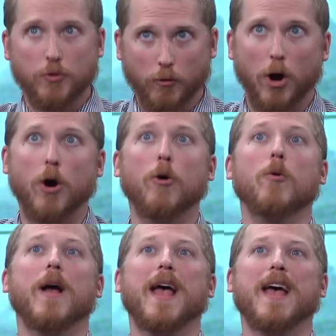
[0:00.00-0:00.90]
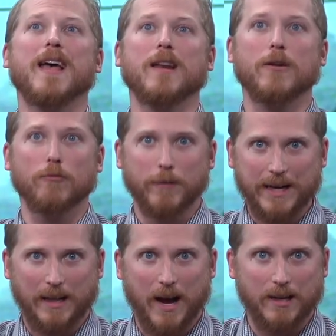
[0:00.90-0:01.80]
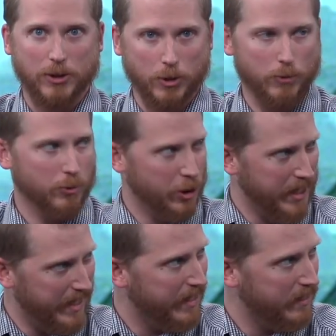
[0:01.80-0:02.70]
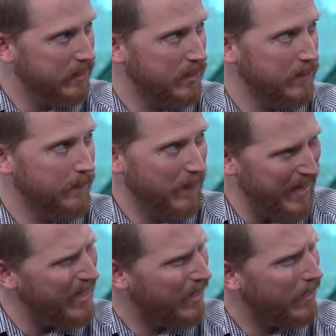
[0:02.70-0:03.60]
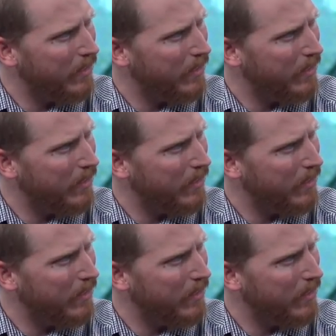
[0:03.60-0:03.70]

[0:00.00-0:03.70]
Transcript: grow and realize who she is in.